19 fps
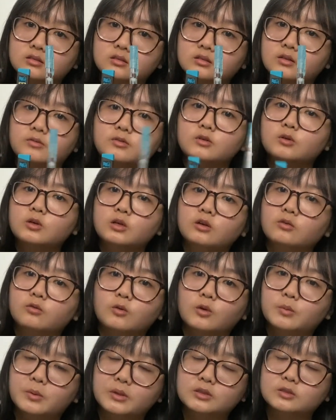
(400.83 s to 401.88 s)
If you can
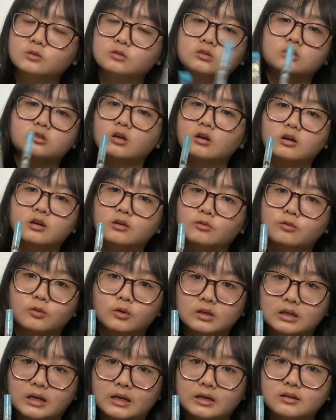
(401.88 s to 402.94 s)
afford pencils, y'all can
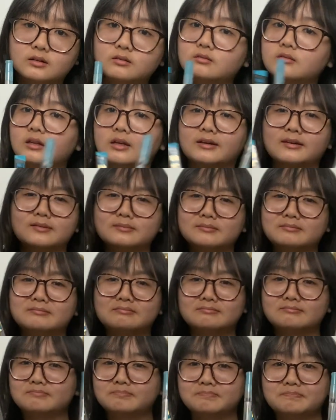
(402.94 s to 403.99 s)
afford lead. Like,
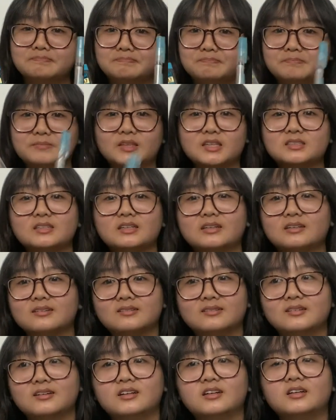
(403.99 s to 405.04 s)
it's like
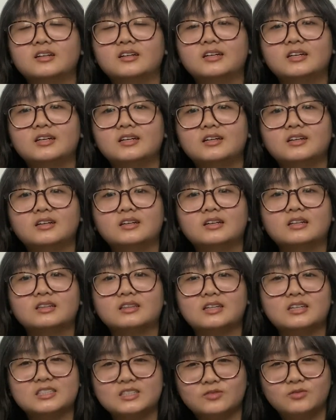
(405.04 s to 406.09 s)

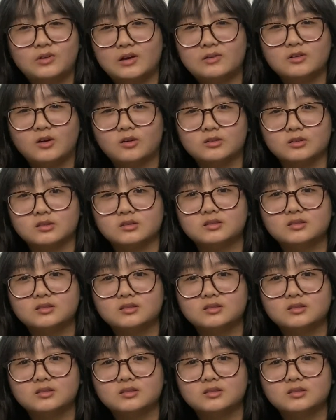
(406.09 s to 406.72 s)
less than $5.